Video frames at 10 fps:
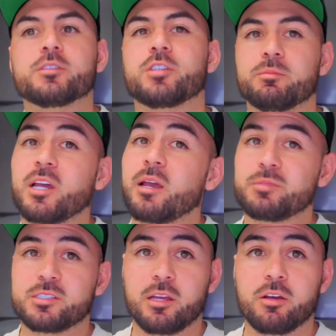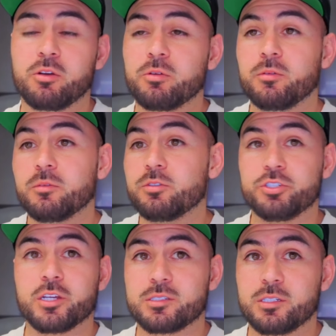sometimes sell
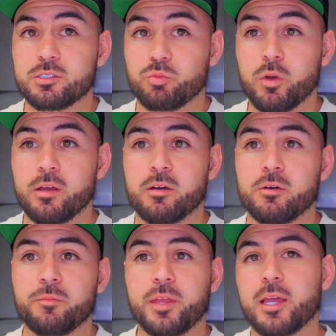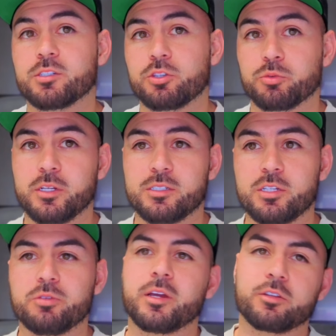just as well as a 3-2.